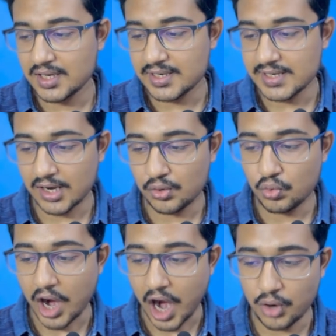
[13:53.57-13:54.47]
Now
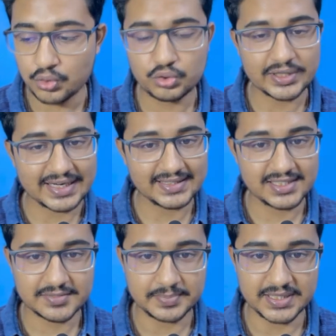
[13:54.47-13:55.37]
how to get
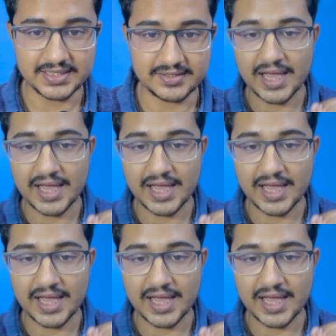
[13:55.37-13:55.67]
this PDF?